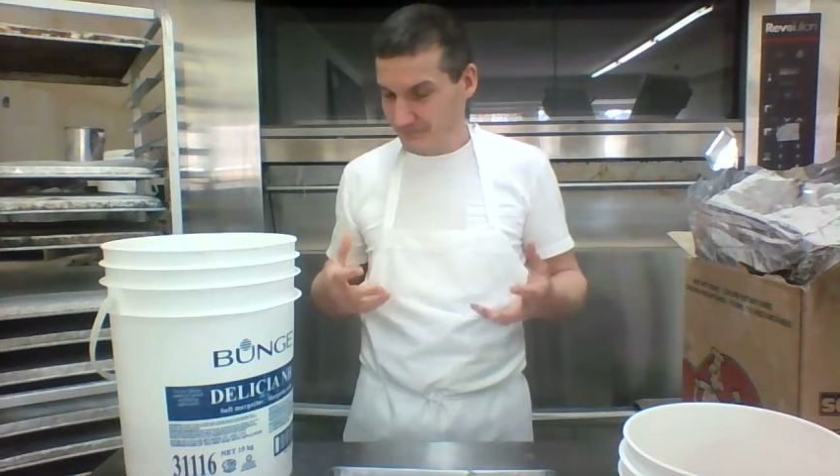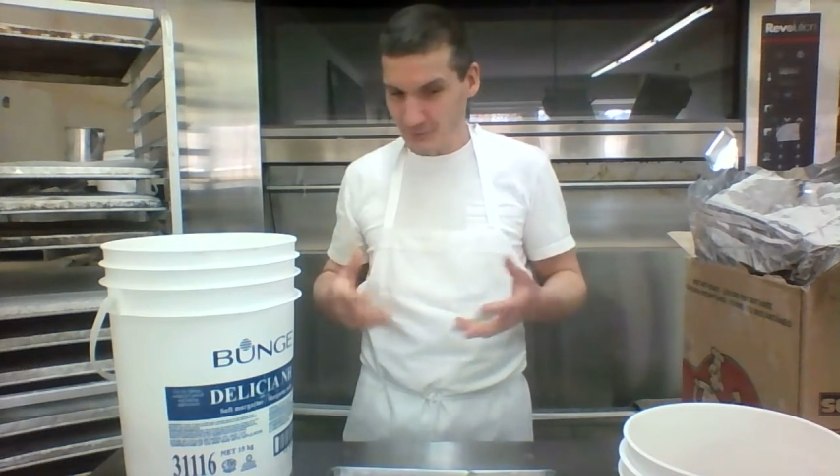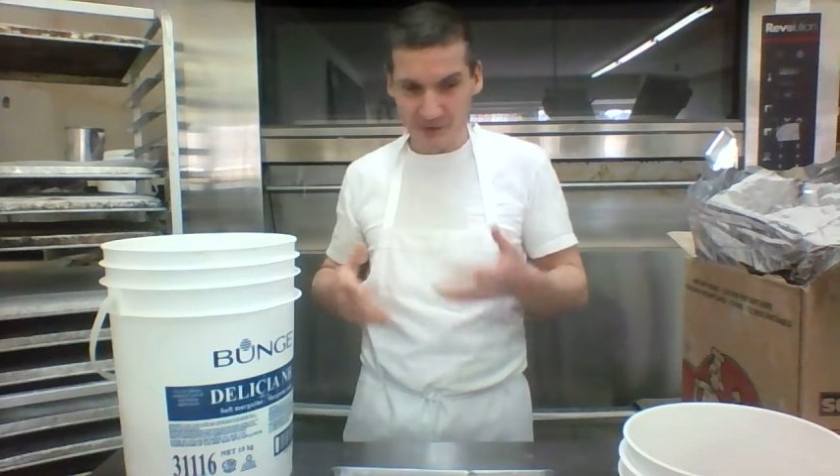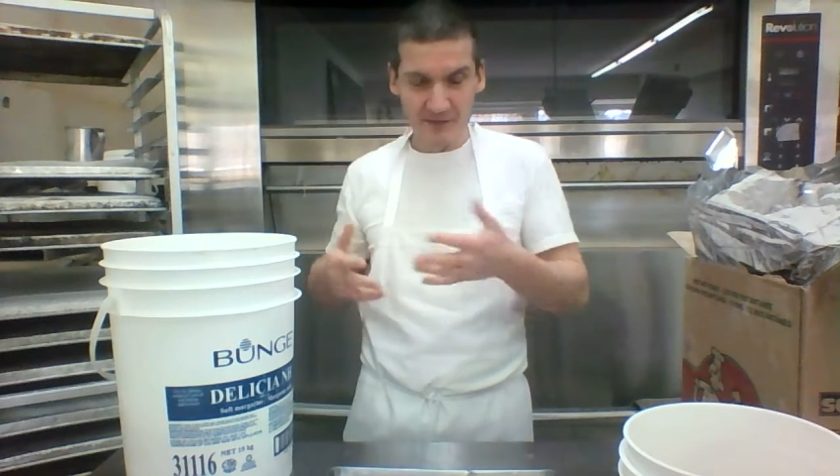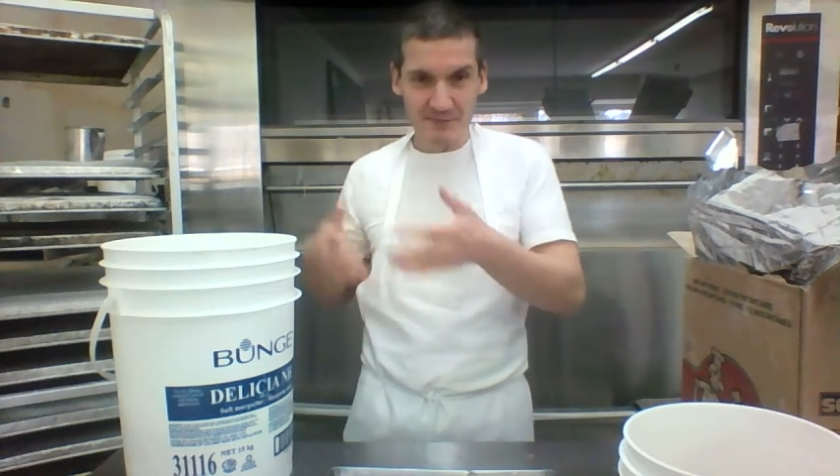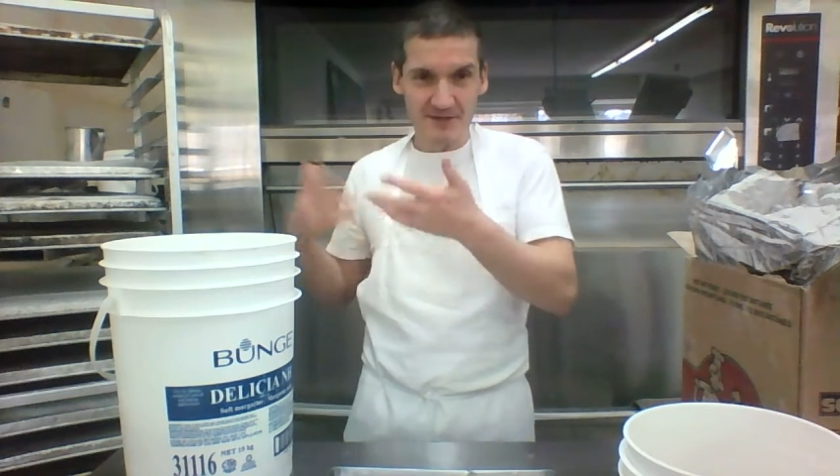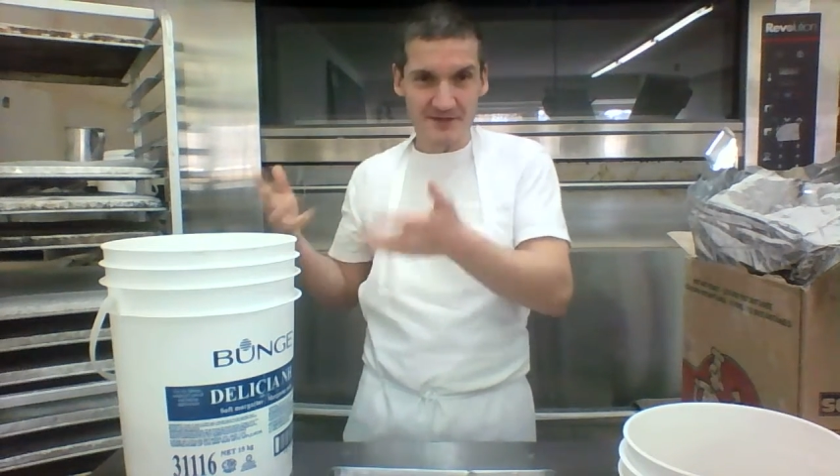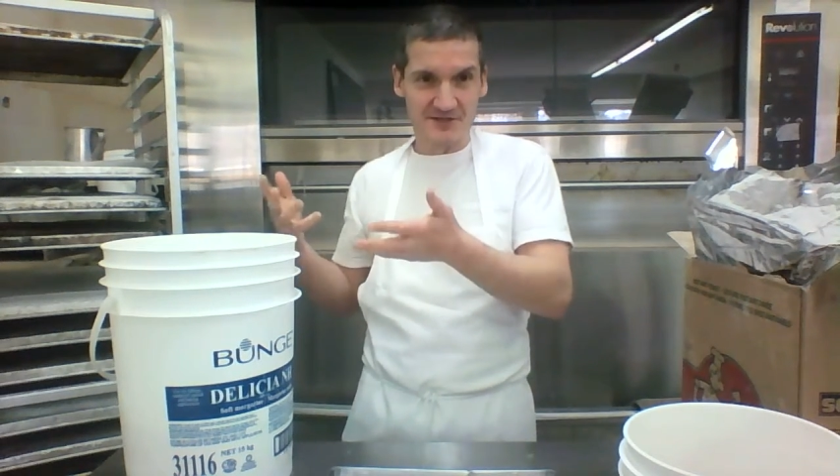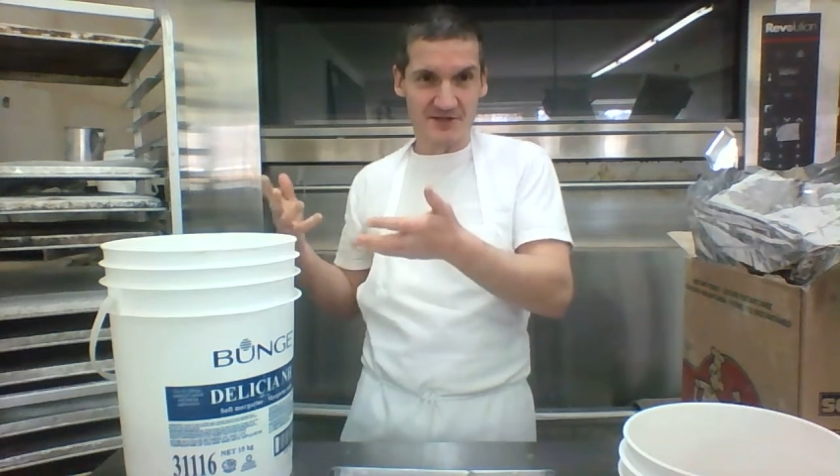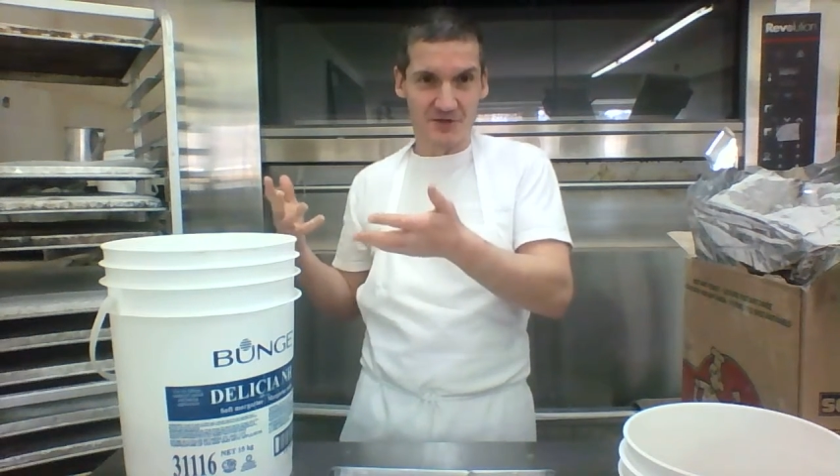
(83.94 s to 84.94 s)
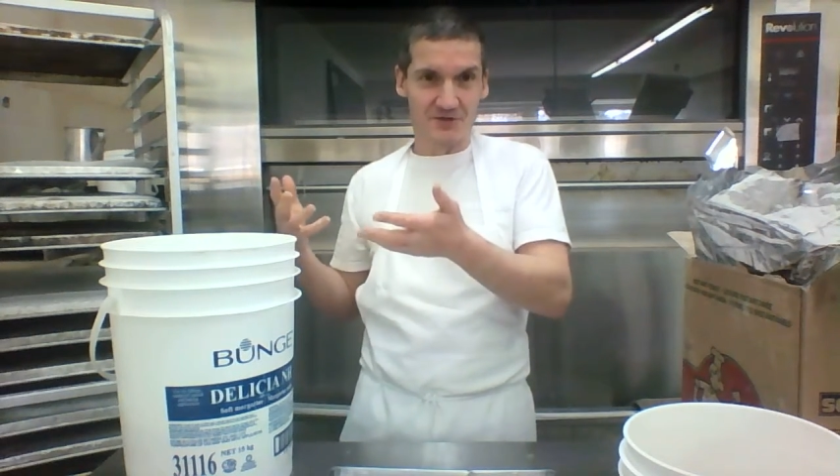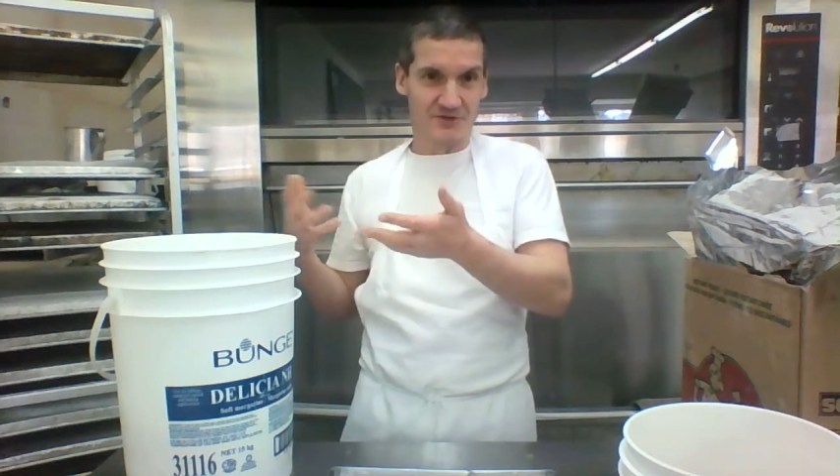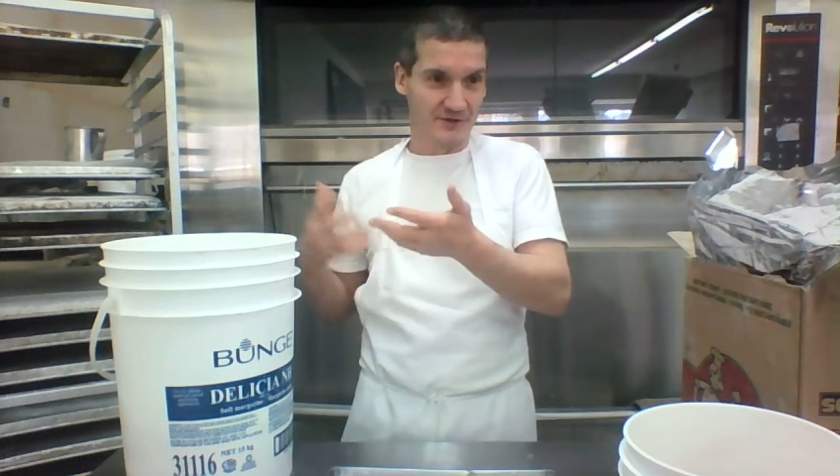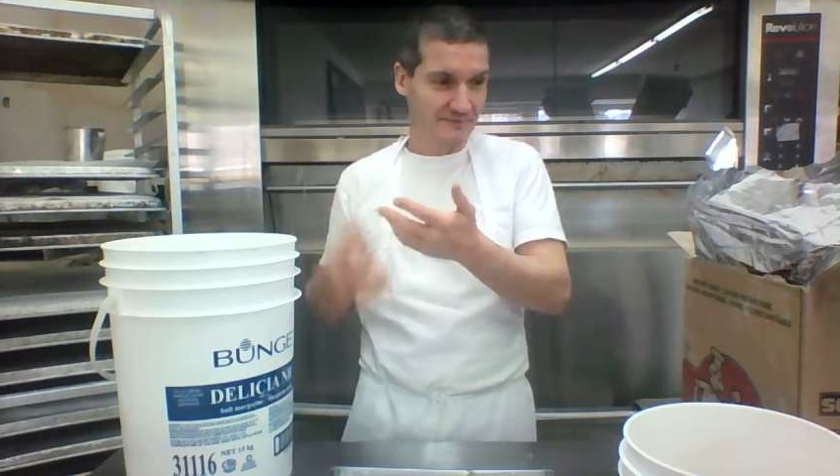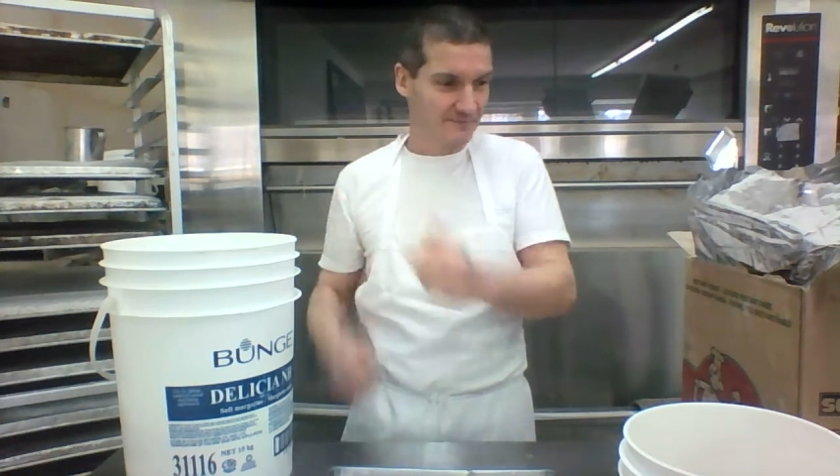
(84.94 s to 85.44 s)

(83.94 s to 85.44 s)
what do I mean by this as a culture?